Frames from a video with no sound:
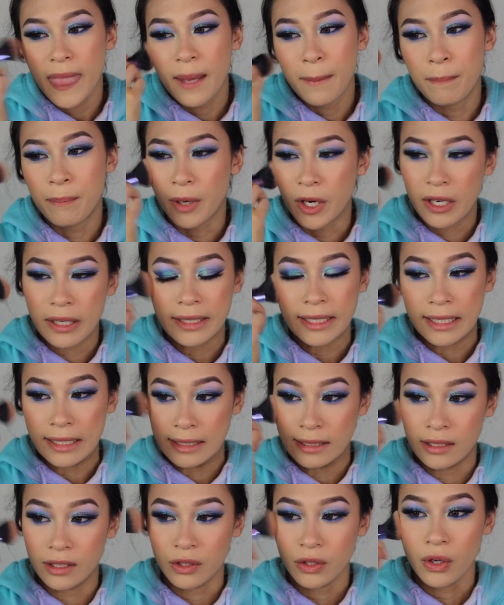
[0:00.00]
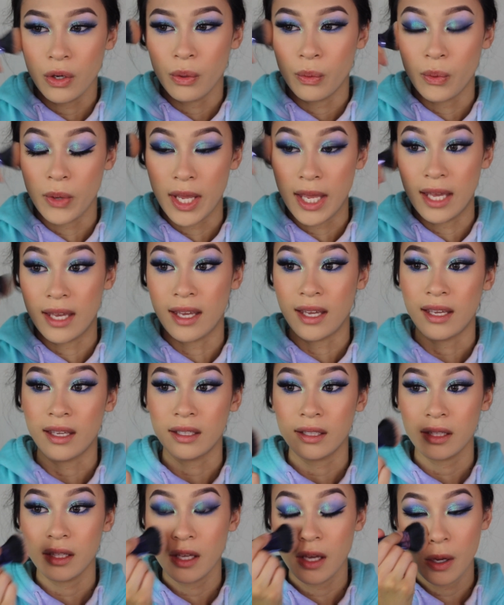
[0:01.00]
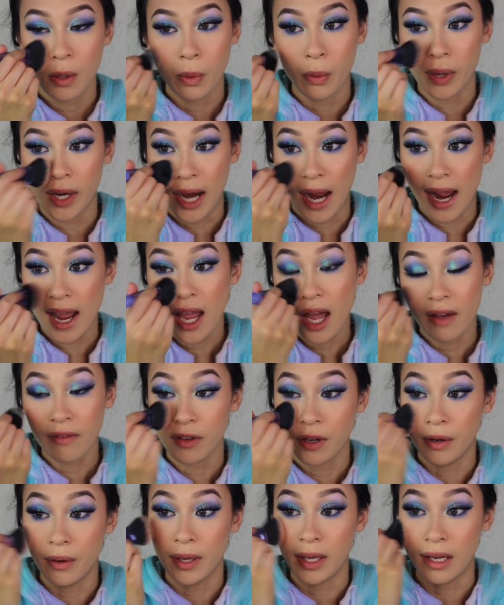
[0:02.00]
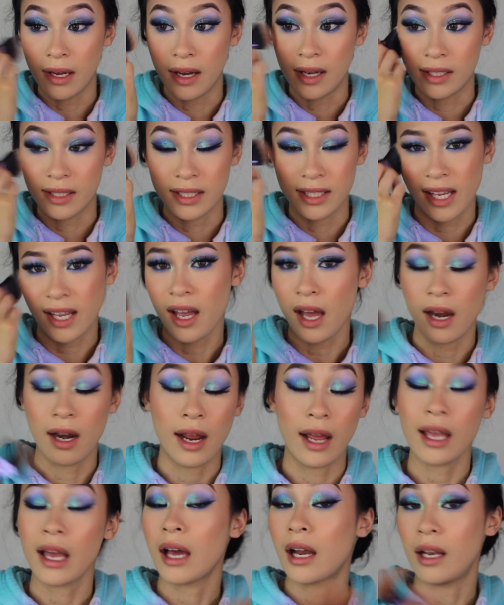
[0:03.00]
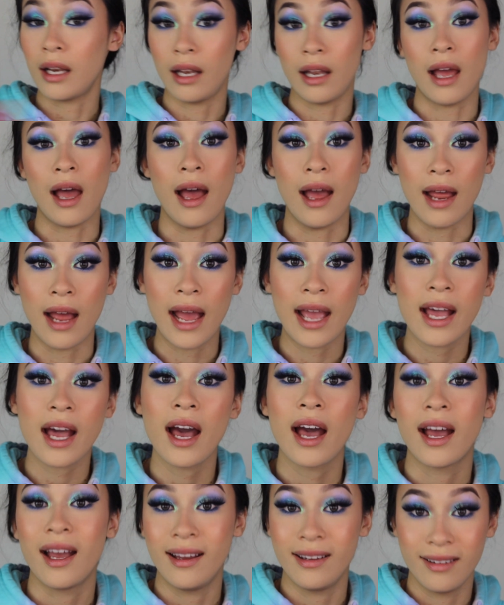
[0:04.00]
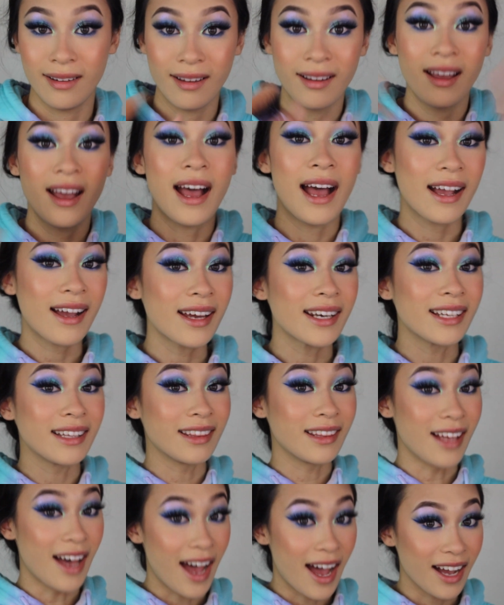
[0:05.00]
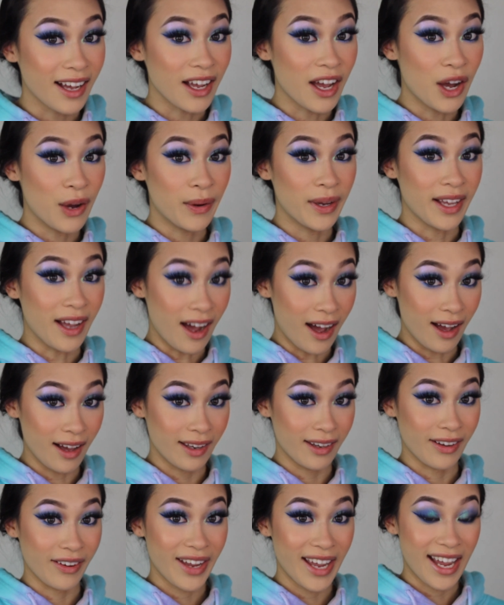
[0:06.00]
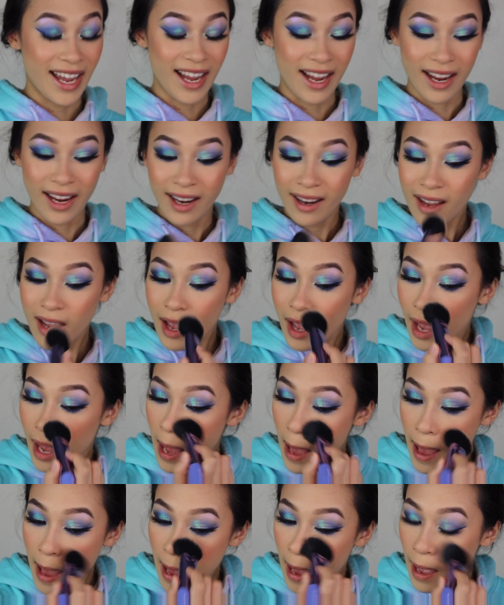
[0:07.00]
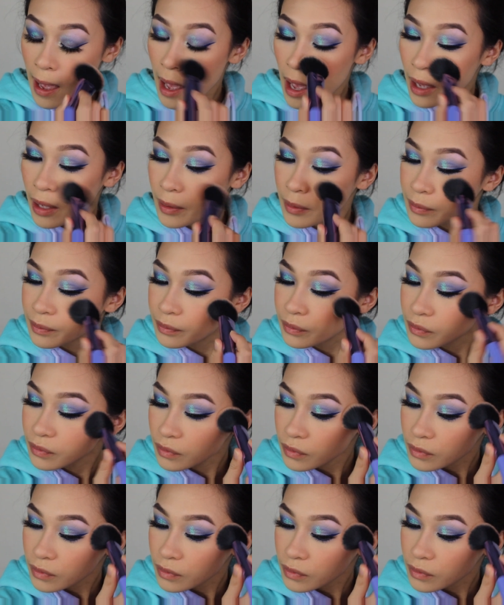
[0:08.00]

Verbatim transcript: burdened with what I have going on, because I got I got a lot. I got I got a lot going on, okay? And